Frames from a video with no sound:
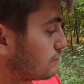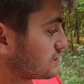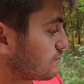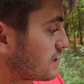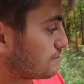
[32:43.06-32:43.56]

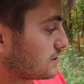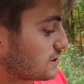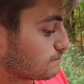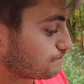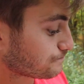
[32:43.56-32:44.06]
worms in my
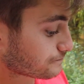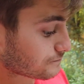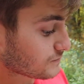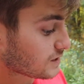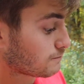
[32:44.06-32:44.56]
opinion.
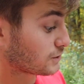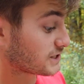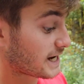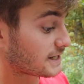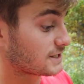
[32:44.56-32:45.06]
But
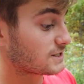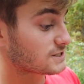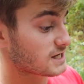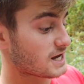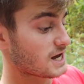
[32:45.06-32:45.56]
that
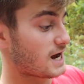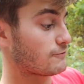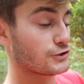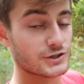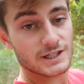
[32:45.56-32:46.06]
is
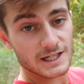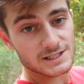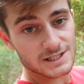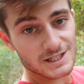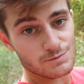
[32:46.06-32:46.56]
everything
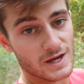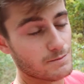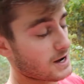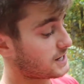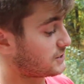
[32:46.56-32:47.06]
that's in this
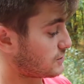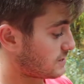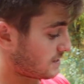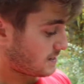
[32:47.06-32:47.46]
bait binder.